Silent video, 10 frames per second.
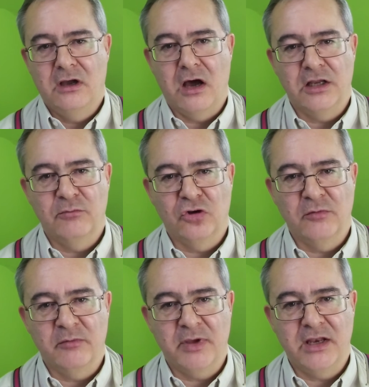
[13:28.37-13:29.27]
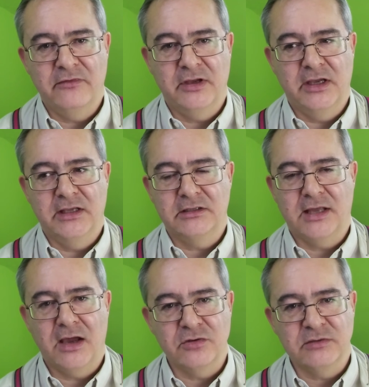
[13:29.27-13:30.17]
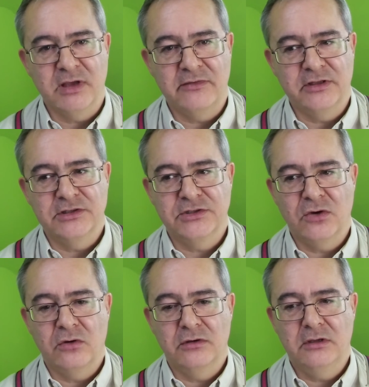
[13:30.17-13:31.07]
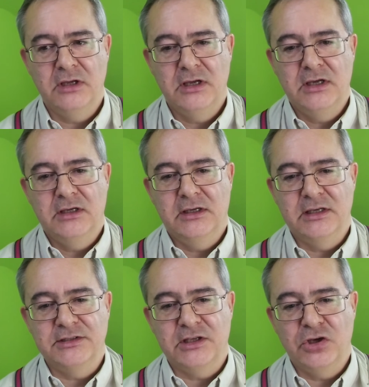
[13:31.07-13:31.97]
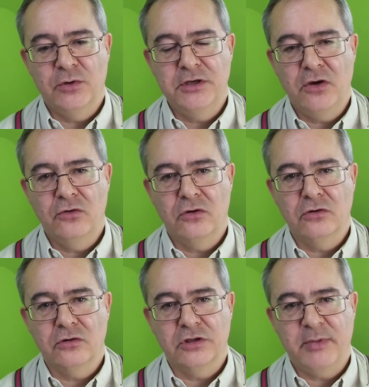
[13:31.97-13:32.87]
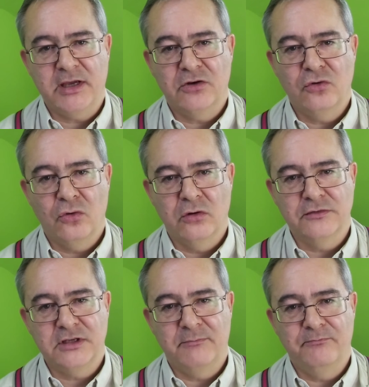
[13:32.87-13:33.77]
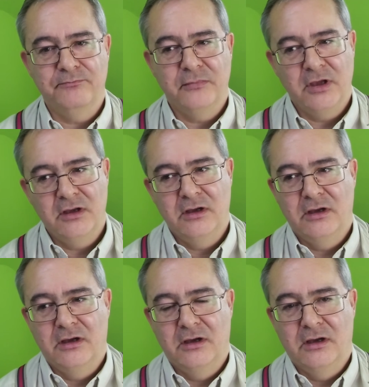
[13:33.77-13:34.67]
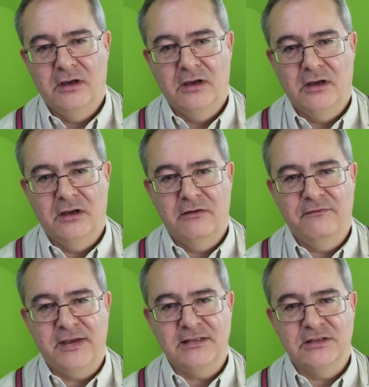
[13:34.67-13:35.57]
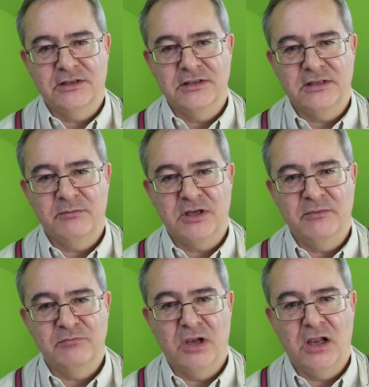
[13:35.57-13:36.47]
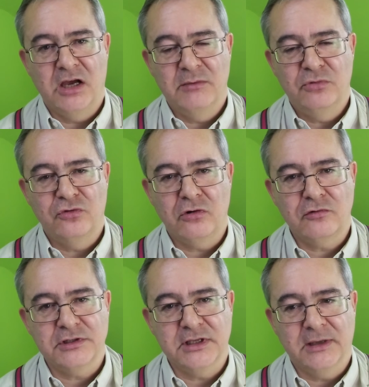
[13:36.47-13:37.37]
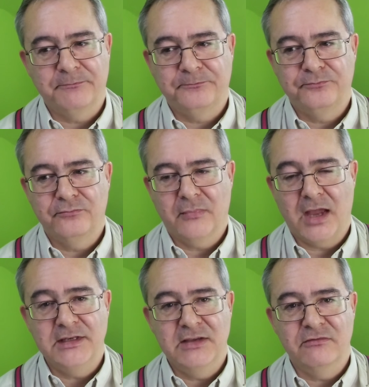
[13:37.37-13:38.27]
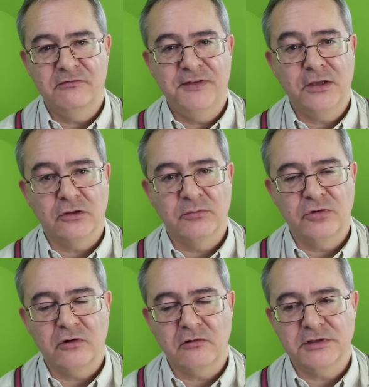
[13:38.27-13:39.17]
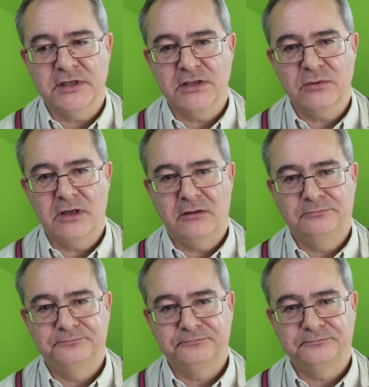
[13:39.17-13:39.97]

unemployment benefit and housing benefit and so on is that you are no longer at the beck and call of some faceless and sometimes malign bureaucracy, and even fickle bureaucracy as well.